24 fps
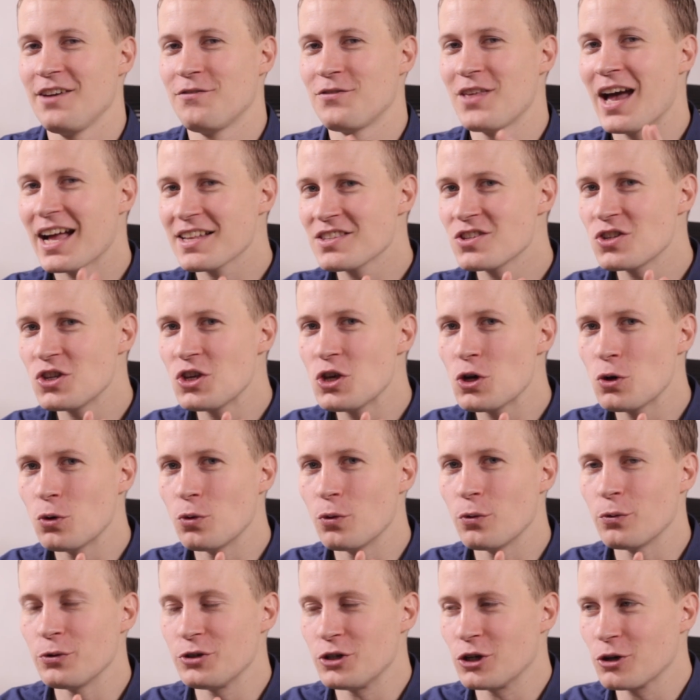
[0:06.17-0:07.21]
If that's
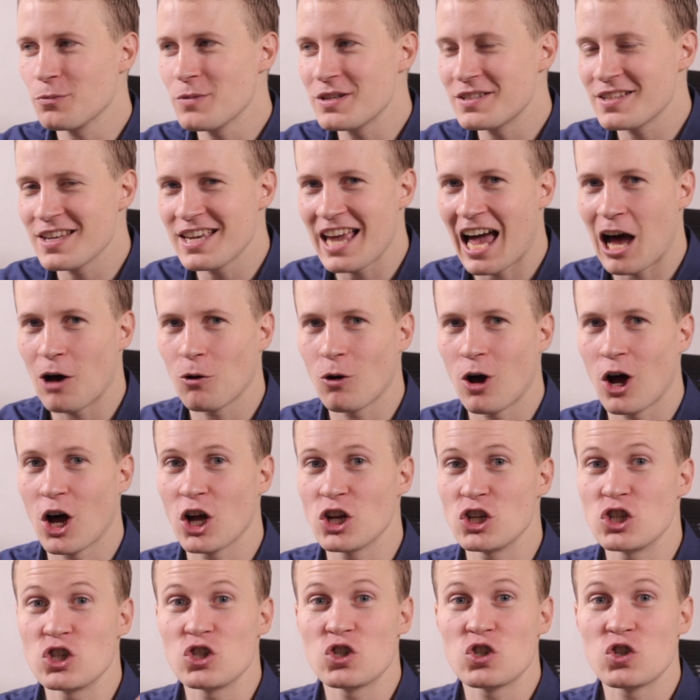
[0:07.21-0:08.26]
you, you're missing out
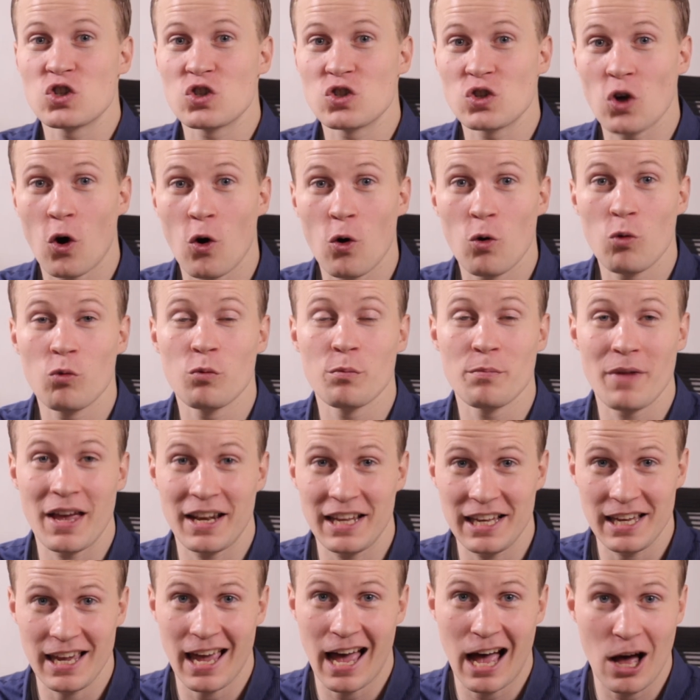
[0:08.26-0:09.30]
on so
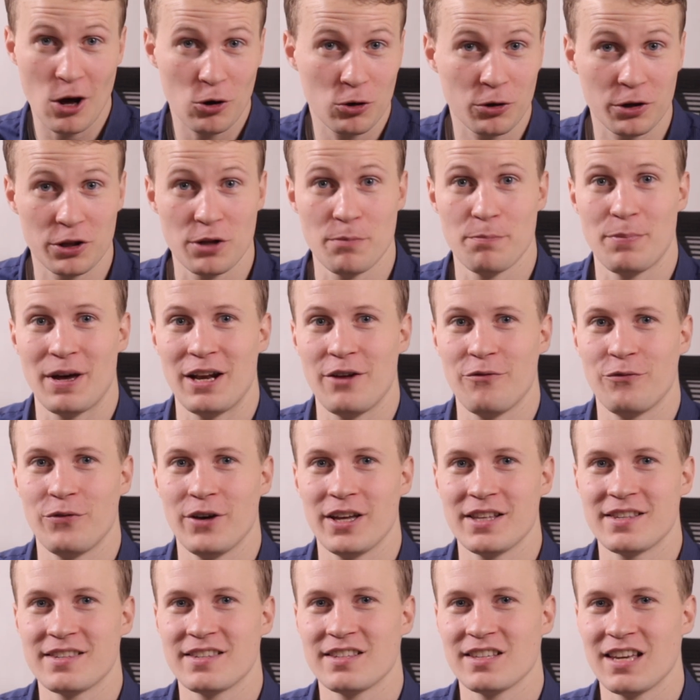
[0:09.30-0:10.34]
many algorithm
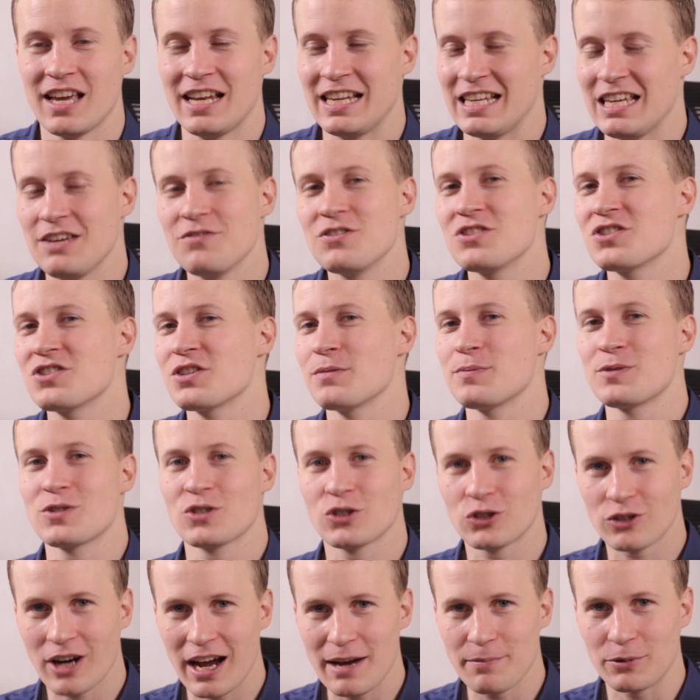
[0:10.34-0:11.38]
benefits and even
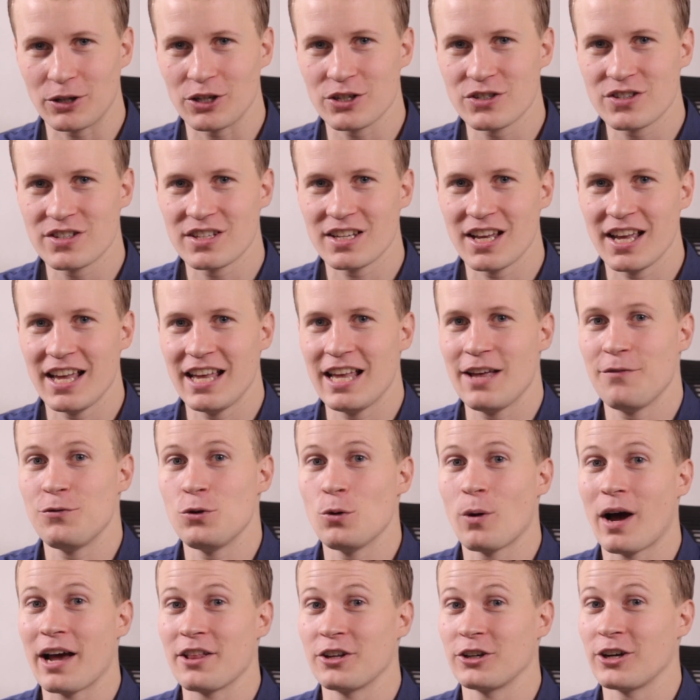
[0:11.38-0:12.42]
subscribers if
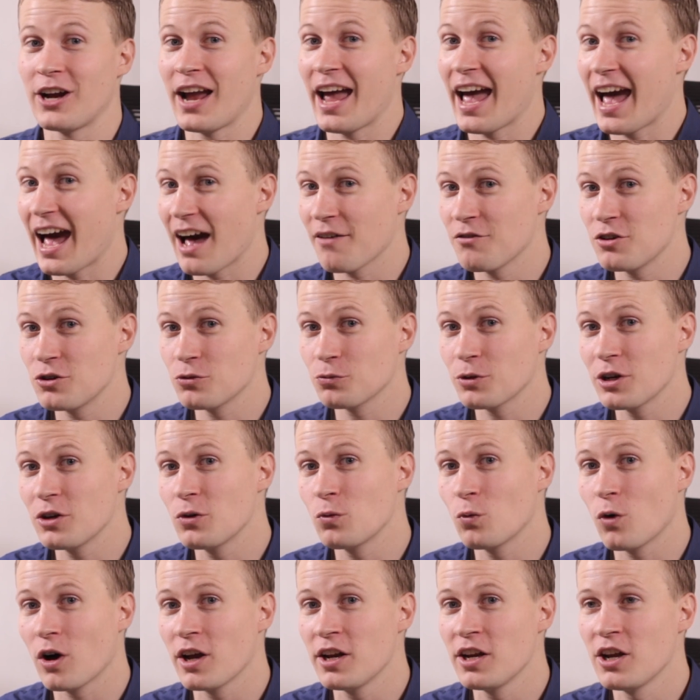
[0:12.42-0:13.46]
you either haven't
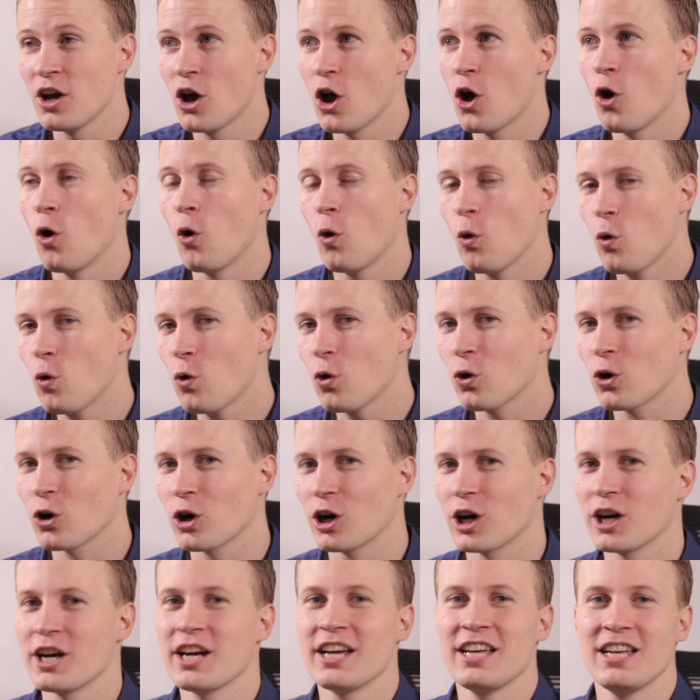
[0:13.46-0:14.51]
written one
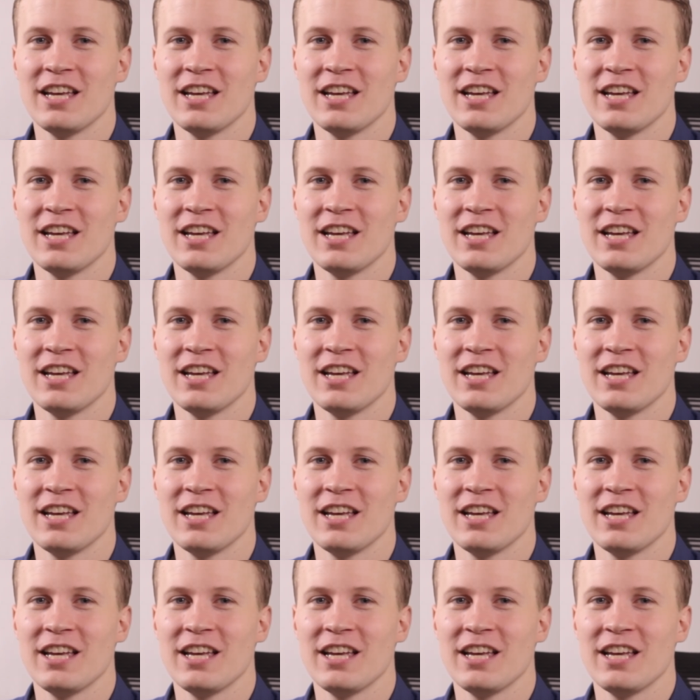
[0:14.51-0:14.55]
or